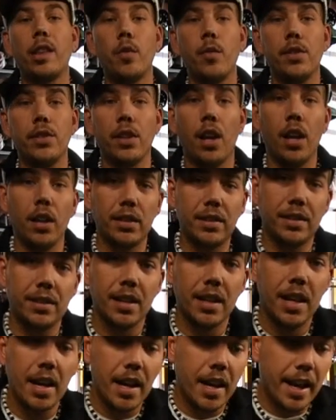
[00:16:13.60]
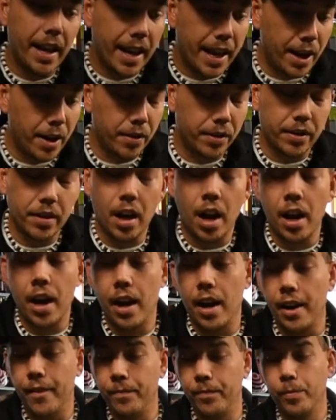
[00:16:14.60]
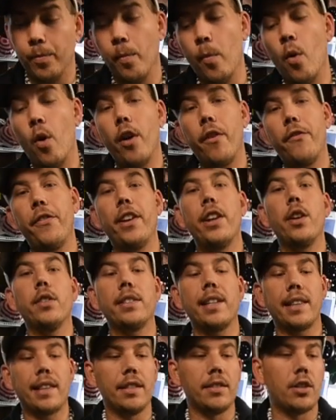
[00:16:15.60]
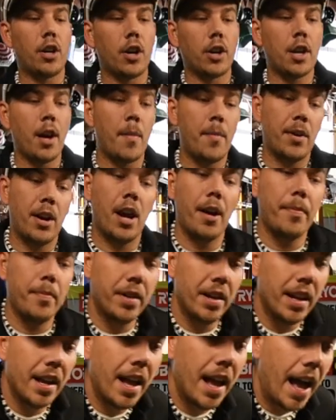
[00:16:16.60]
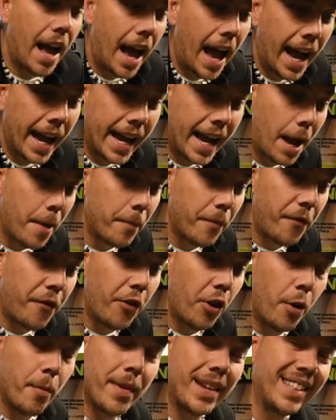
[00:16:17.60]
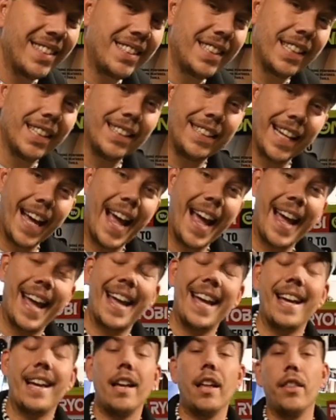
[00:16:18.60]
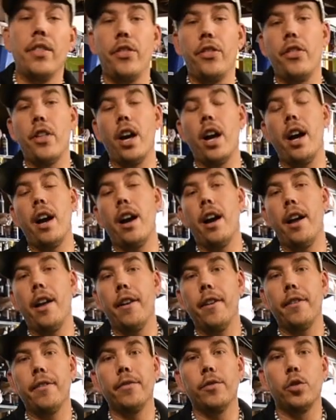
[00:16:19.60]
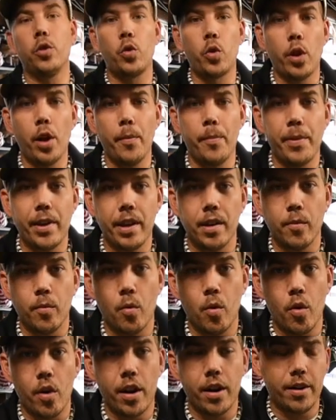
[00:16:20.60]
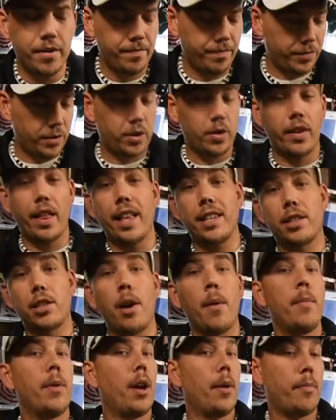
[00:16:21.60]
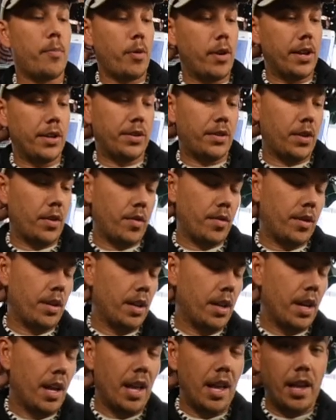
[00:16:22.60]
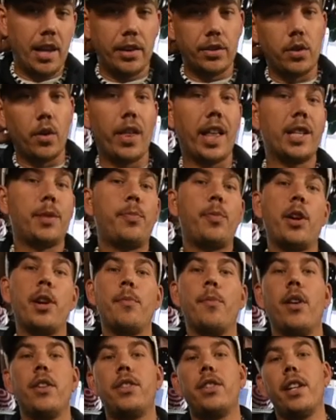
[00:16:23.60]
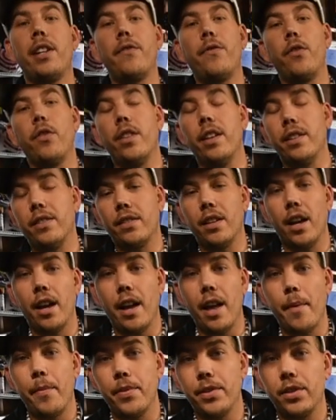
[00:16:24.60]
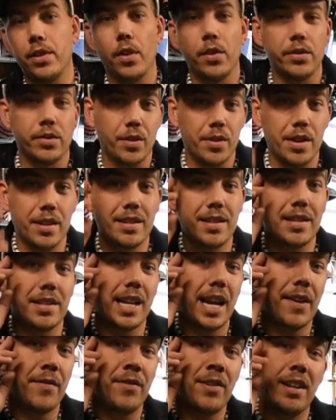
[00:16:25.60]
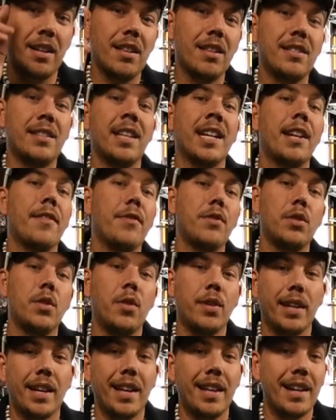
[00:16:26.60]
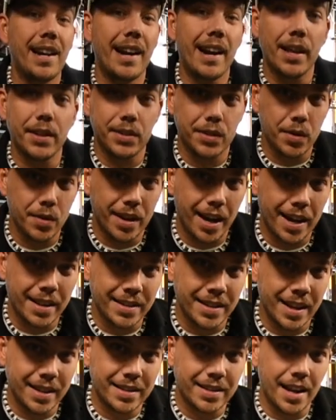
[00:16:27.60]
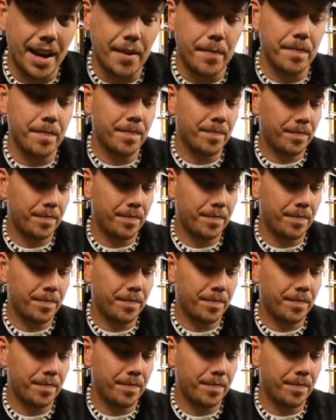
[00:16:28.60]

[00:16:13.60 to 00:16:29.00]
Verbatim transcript: the results. It, uh, more videos like this are coming up. I am filming today the drill bit war, so that's coming up pretty soon. So that's pretty much it for this uh, episode. So this is Dave Nicklas. Thank you for tuning in, and I'll see you guys next time.